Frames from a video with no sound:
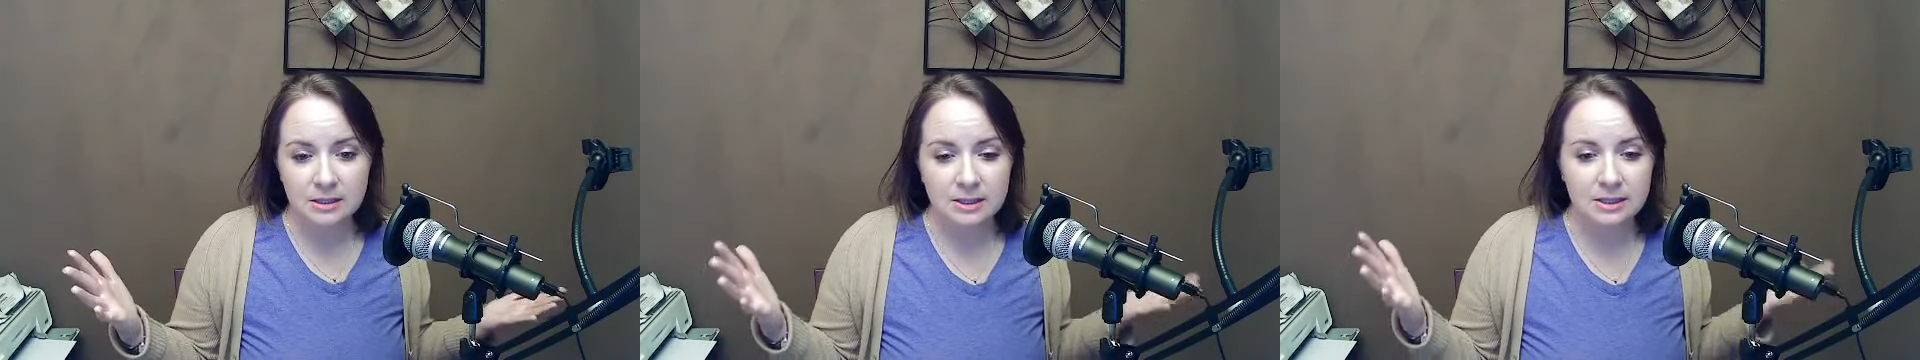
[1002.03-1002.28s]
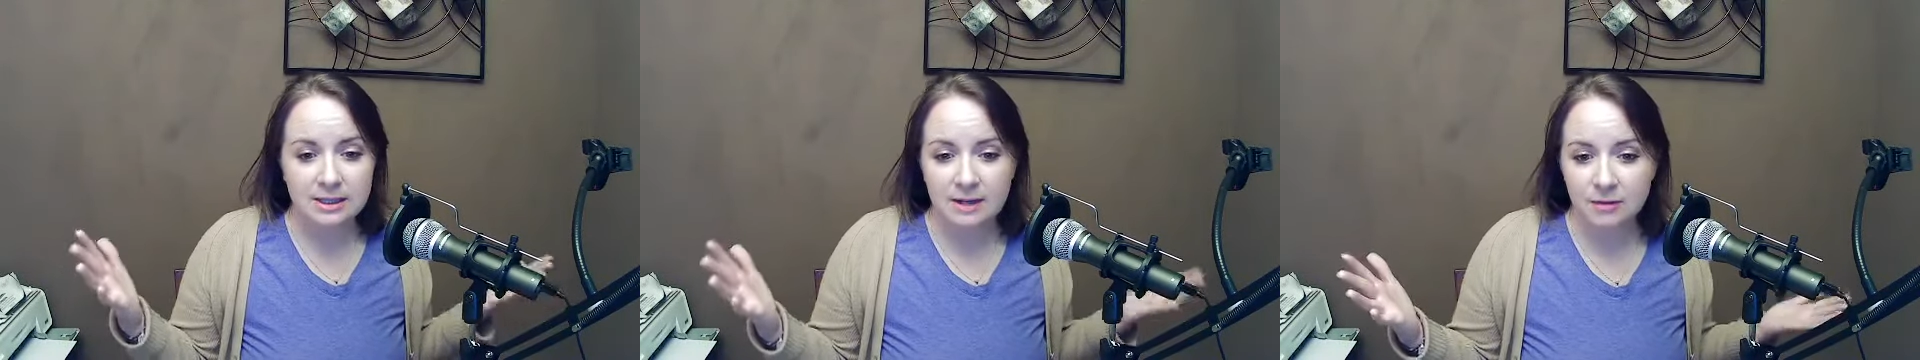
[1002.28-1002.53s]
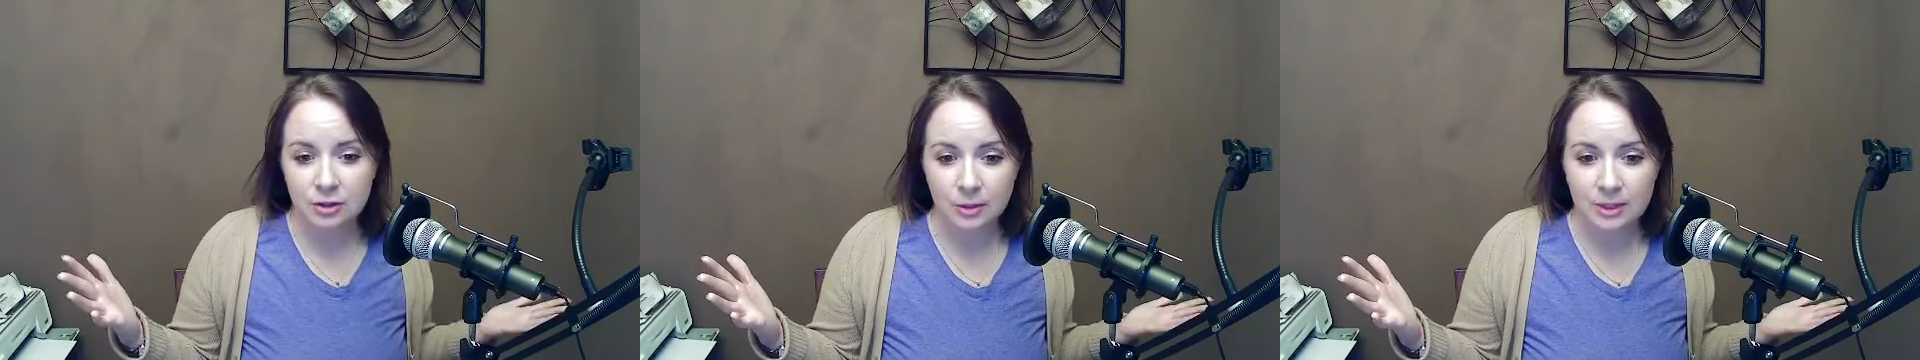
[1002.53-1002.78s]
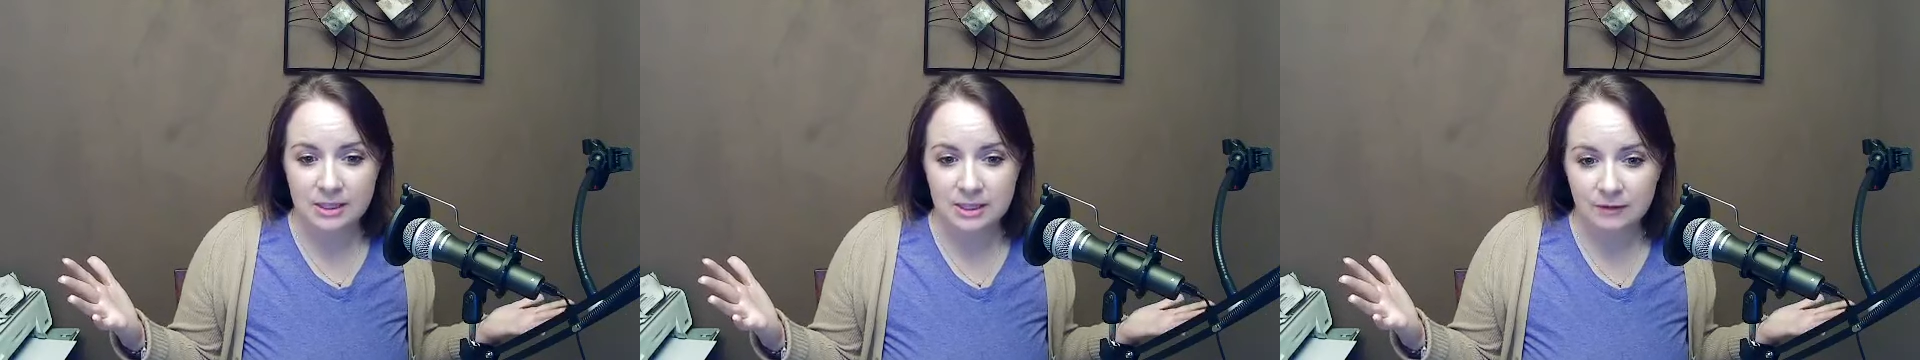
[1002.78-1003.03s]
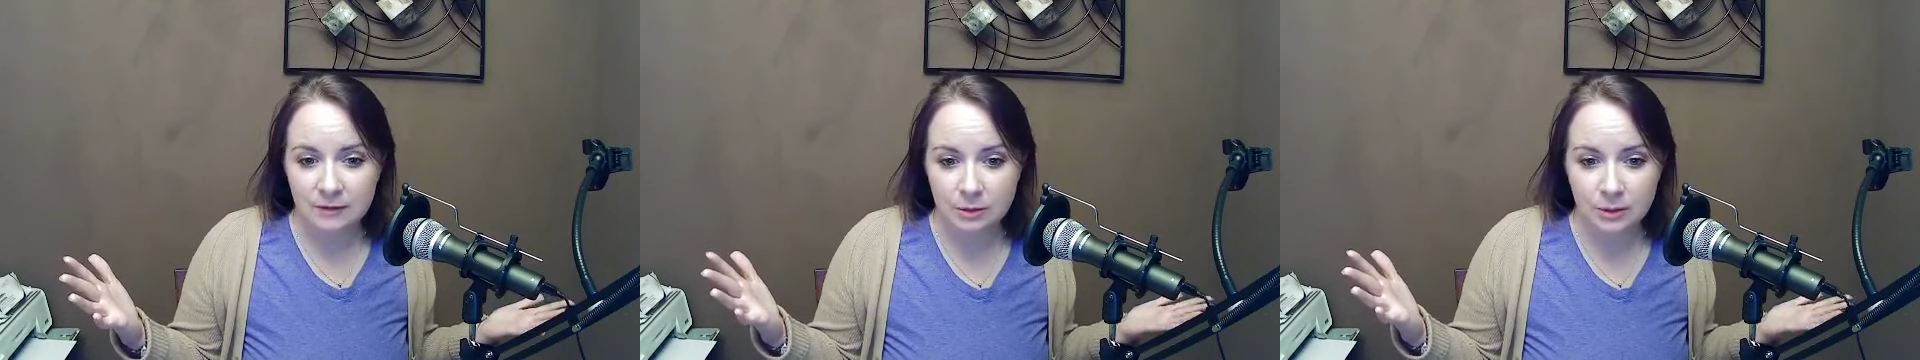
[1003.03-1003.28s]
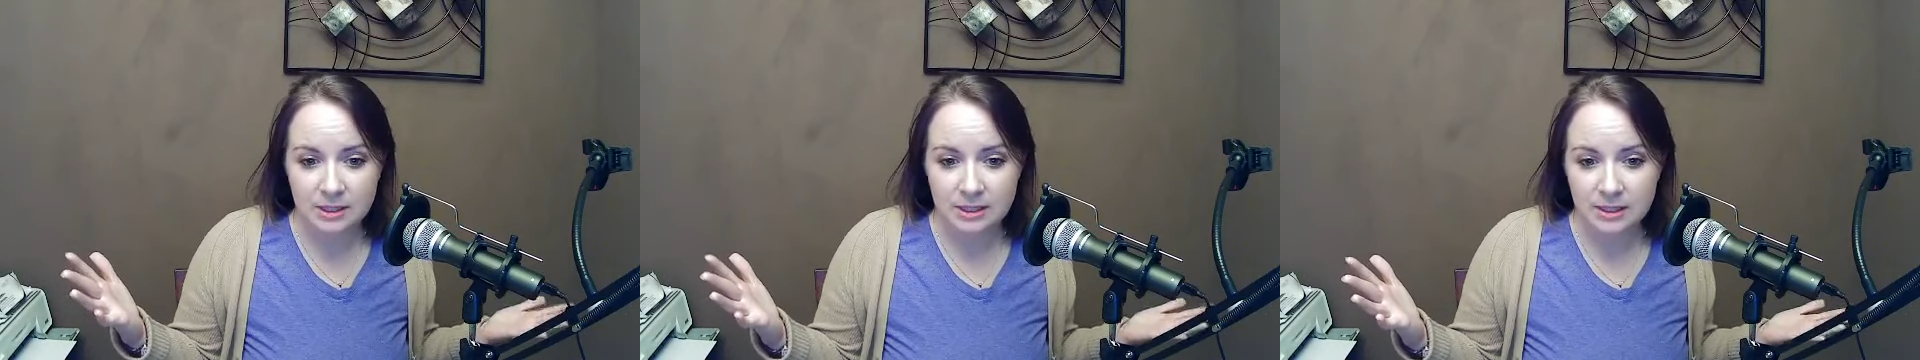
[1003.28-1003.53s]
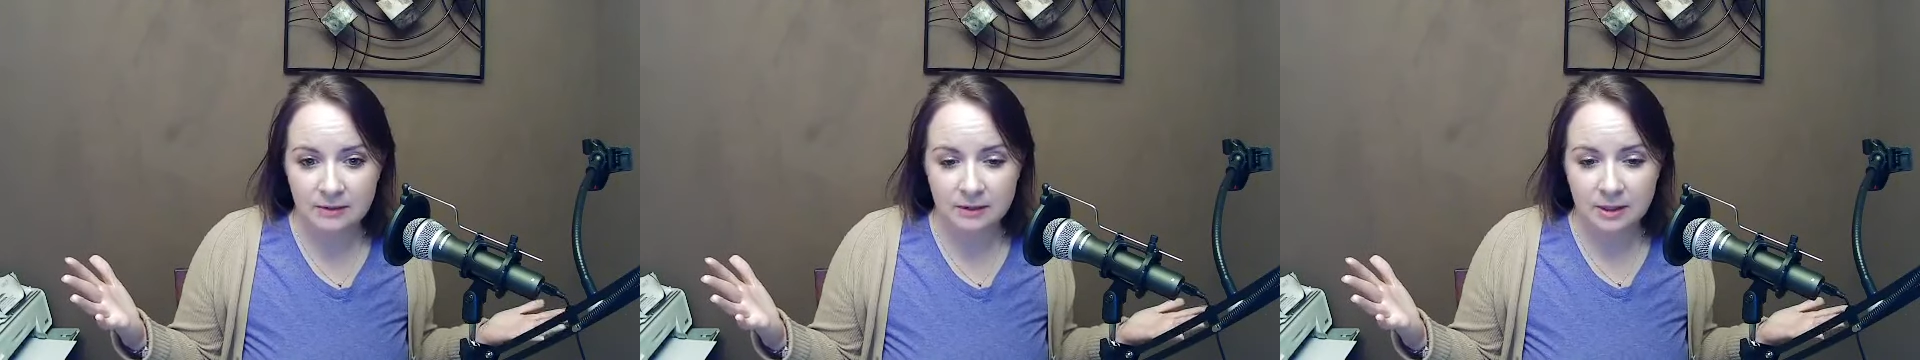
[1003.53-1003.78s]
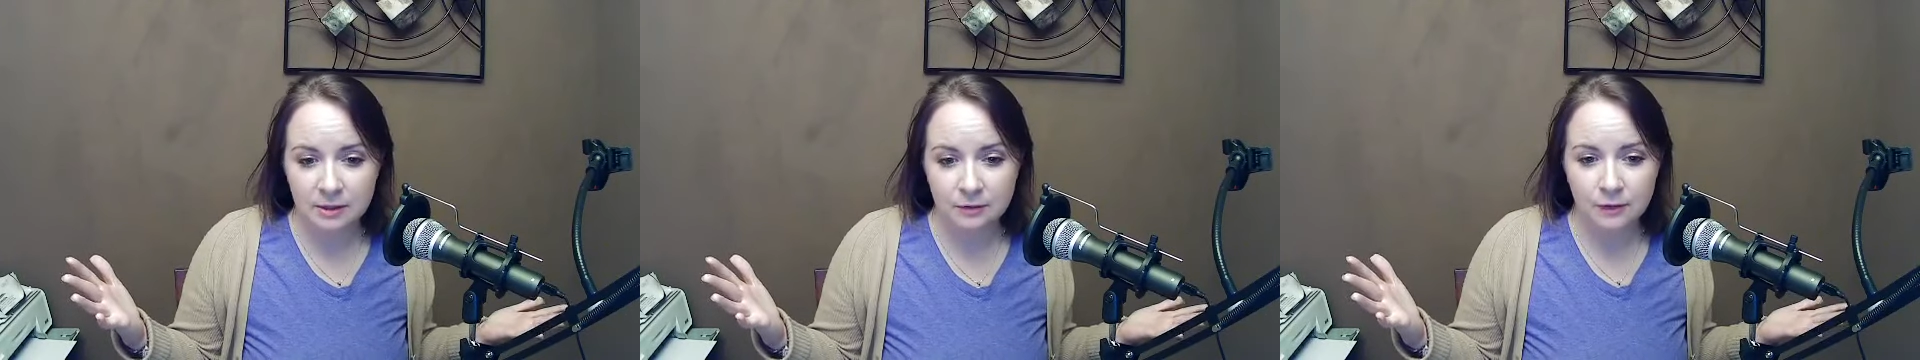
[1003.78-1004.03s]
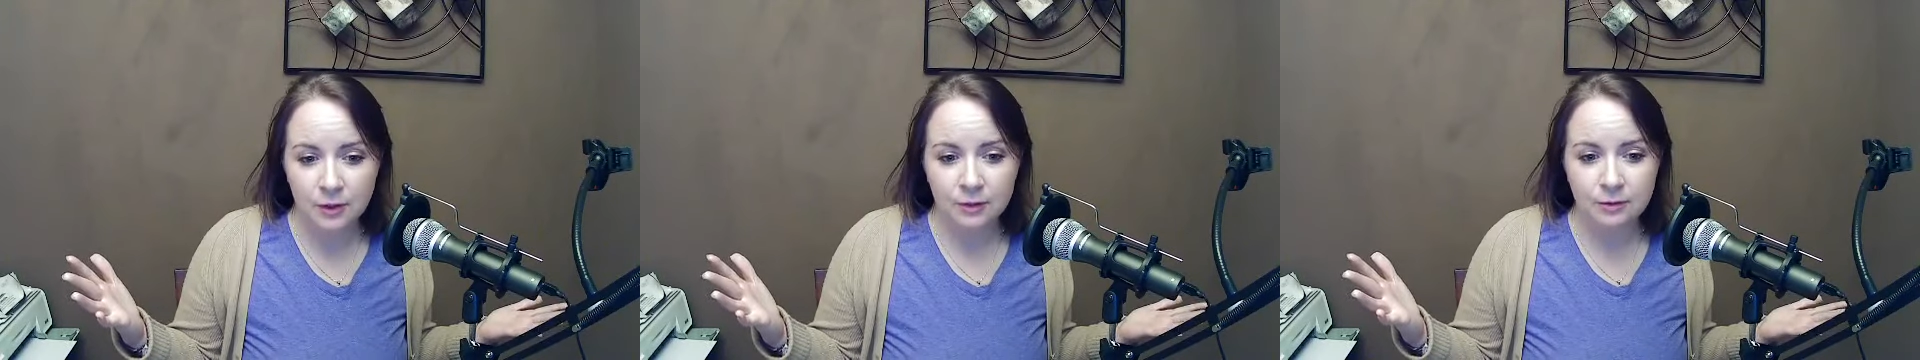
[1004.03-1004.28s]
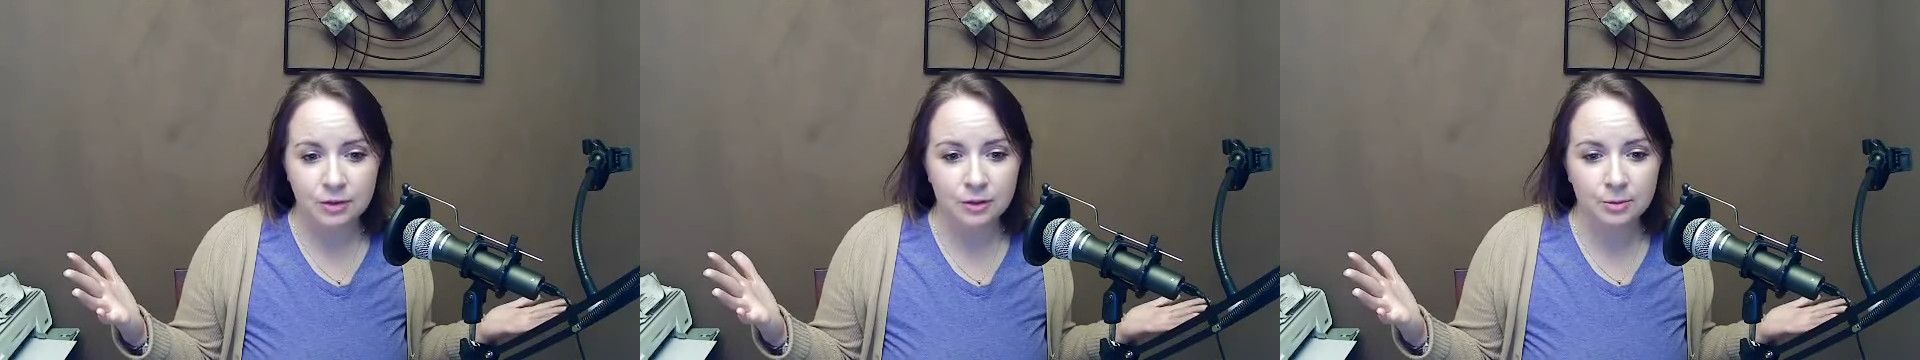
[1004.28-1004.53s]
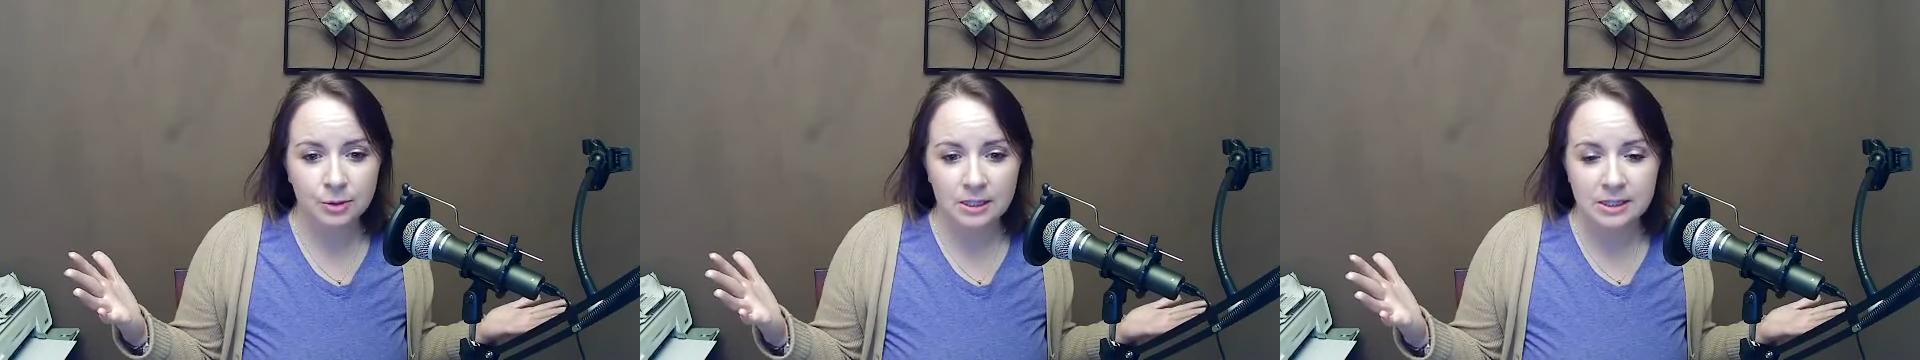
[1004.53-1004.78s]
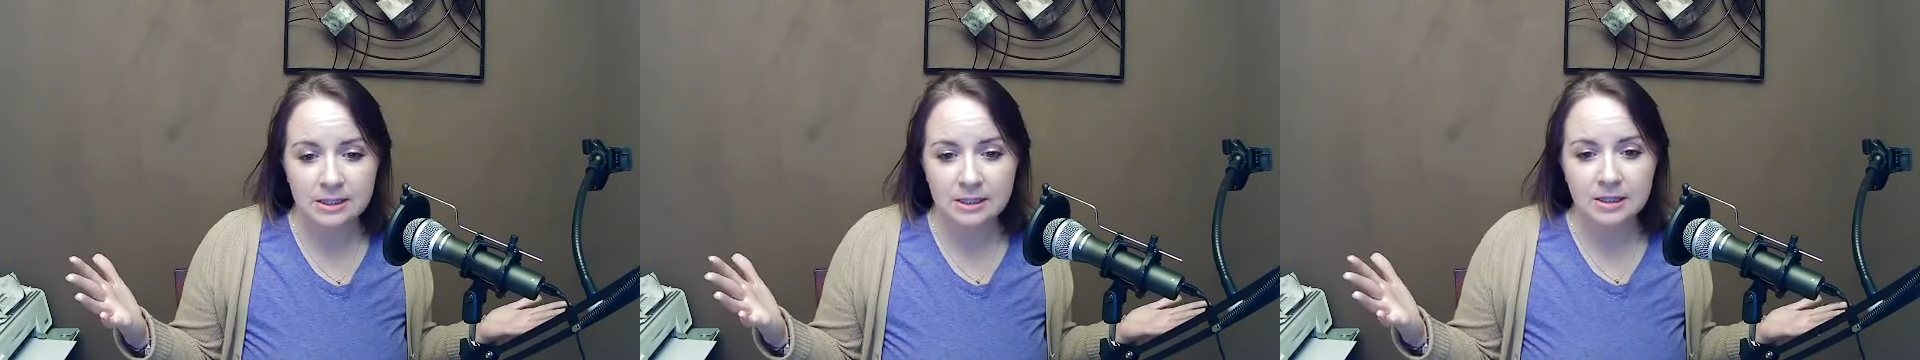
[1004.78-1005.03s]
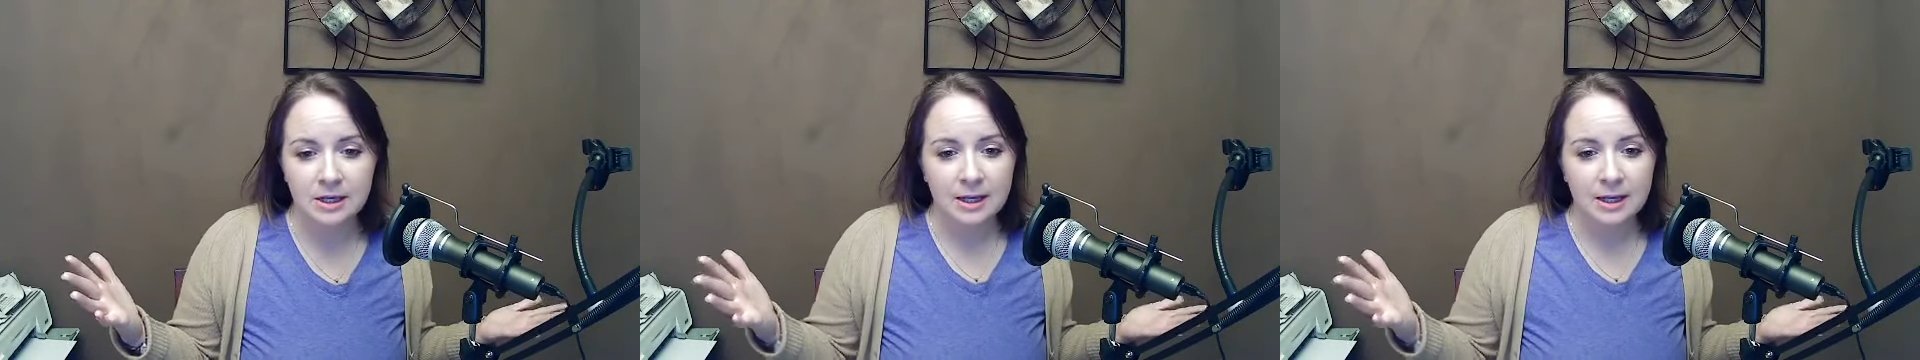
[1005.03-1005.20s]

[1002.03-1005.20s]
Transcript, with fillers: to 72727 on your phone, super easy.